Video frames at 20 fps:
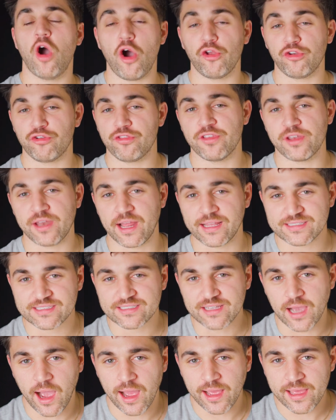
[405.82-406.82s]
under the night
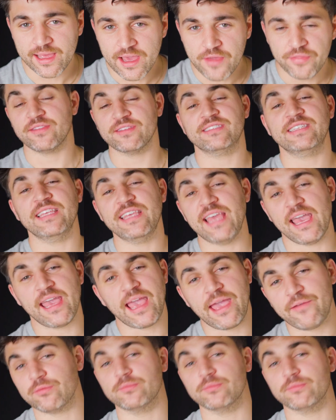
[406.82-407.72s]
sky, the CAA